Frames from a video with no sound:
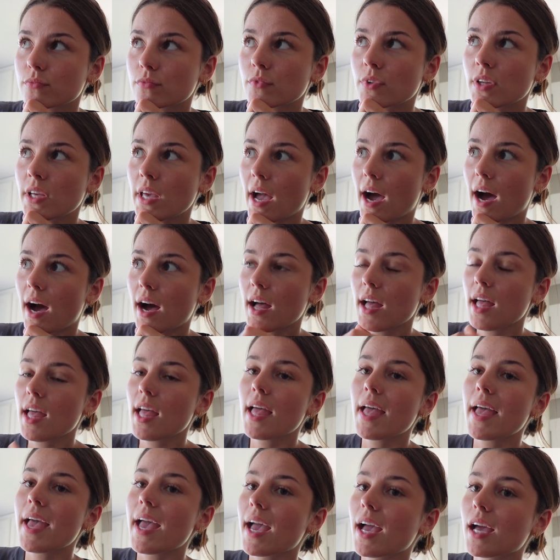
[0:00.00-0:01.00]
Yeah,
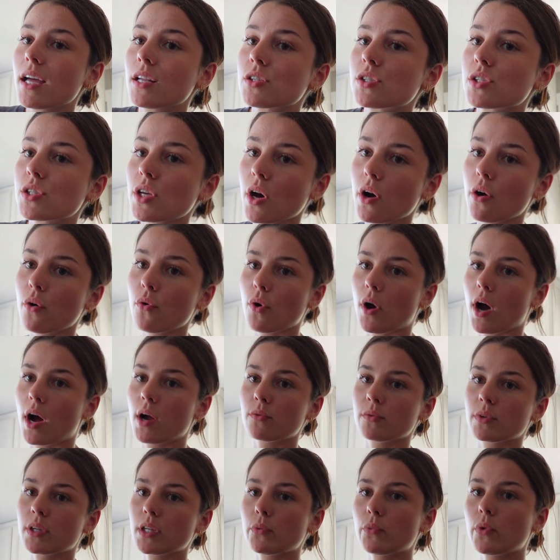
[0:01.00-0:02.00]
and so I
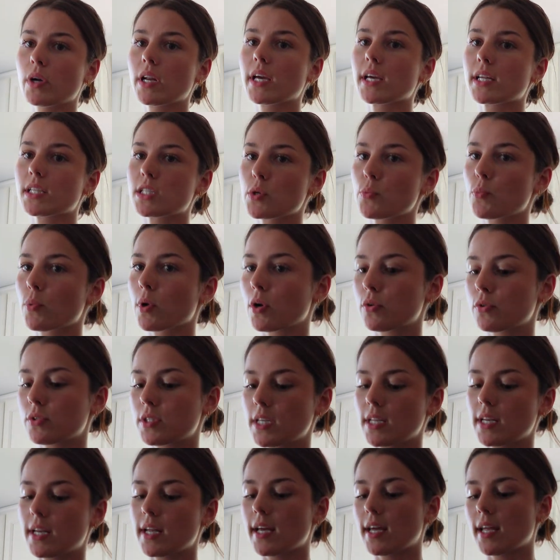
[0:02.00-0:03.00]
really want to get some
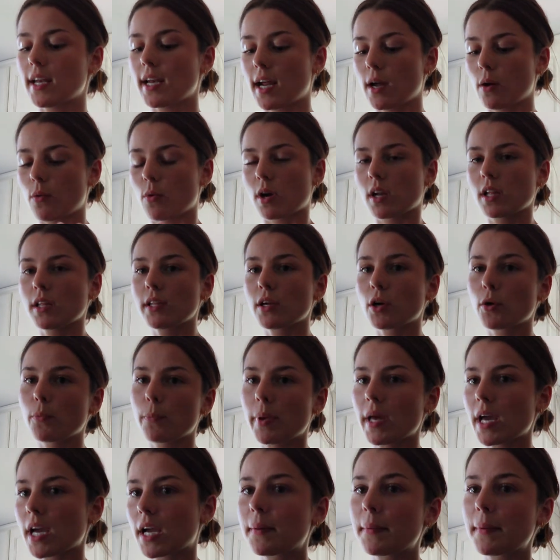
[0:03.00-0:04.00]
protein in. I want a little
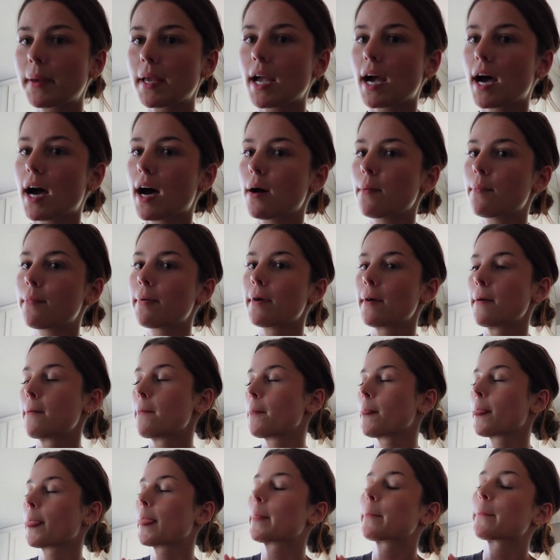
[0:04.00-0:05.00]
pick-me-up,
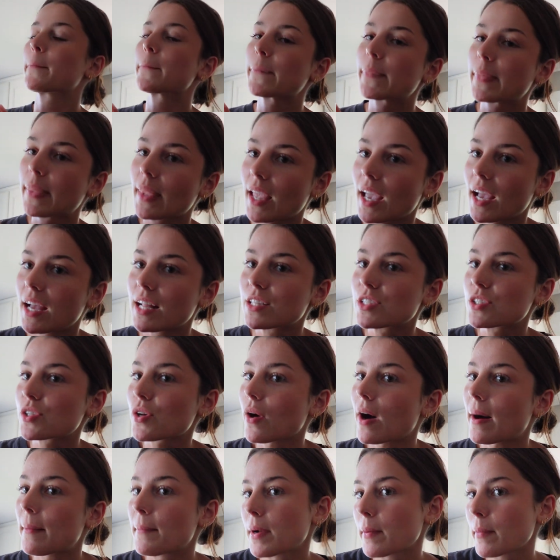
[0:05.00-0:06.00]
and so
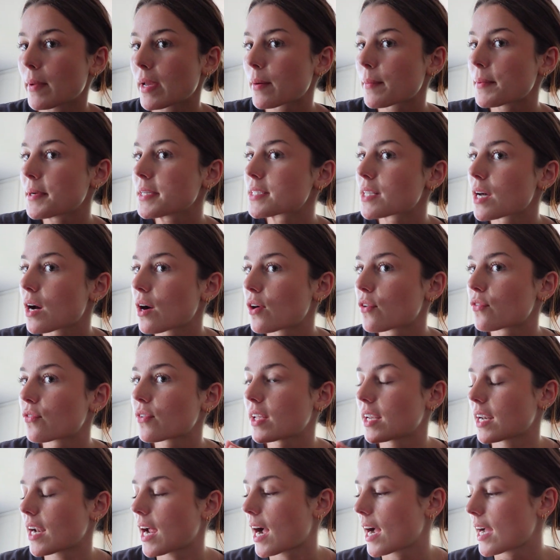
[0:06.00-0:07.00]
I'm gonna make myself
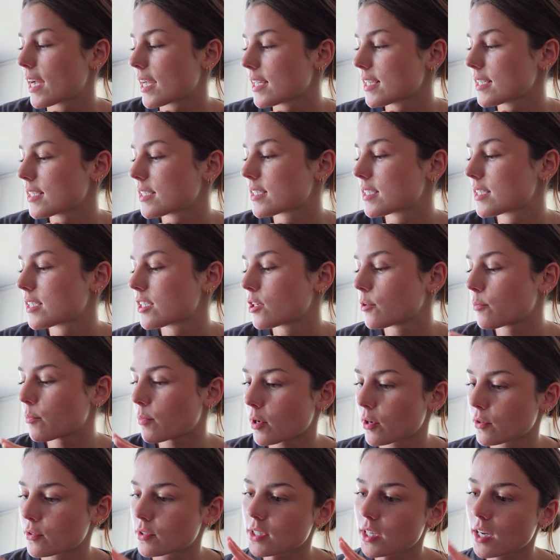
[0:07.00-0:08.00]
an iced
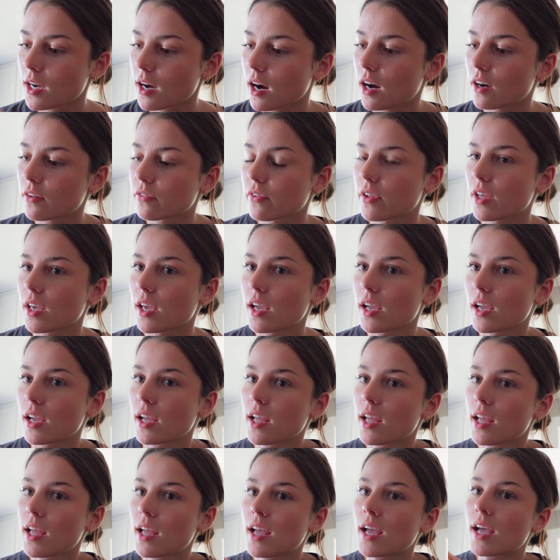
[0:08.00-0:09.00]
protein coffee.
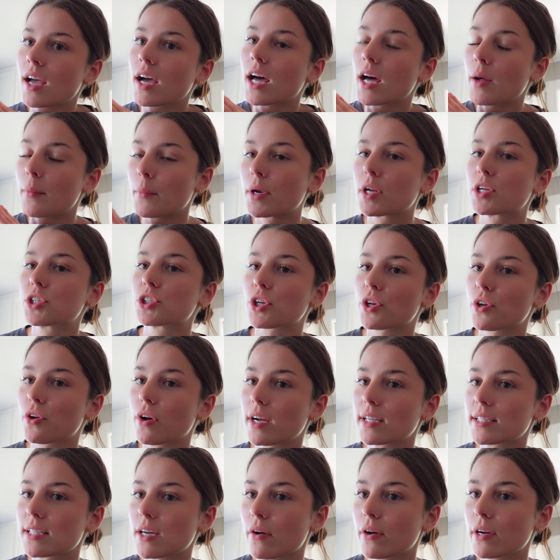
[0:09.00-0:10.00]
I'm gonna show you
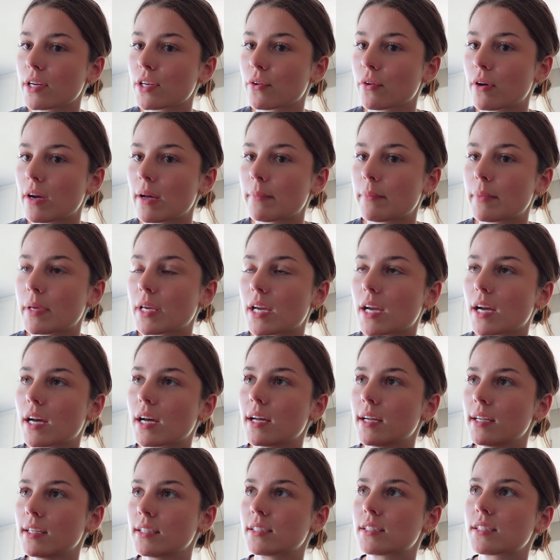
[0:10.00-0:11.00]
guys how I do it
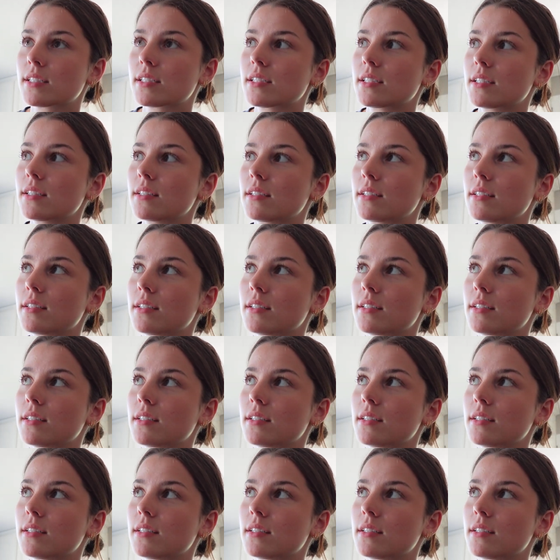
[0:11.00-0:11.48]
because